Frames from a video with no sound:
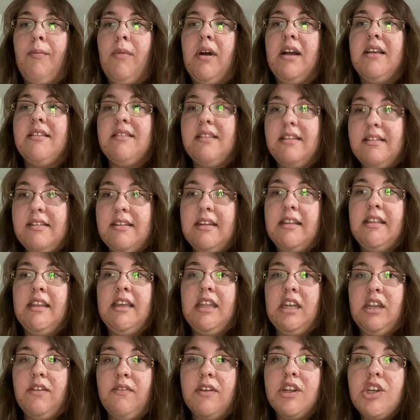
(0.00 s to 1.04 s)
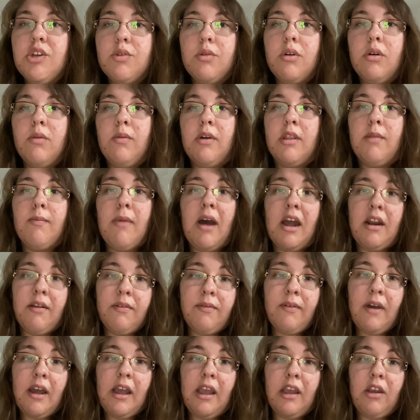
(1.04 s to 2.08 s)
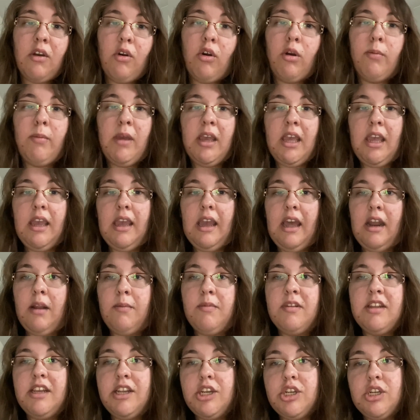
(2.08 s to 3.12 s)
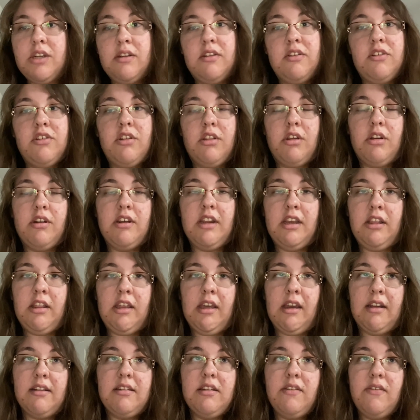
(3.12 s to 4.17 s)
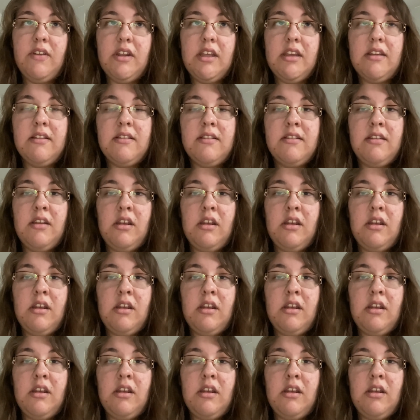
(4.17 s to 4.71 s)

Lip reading: assisting the individual with modifying or making adaptations to their daily activities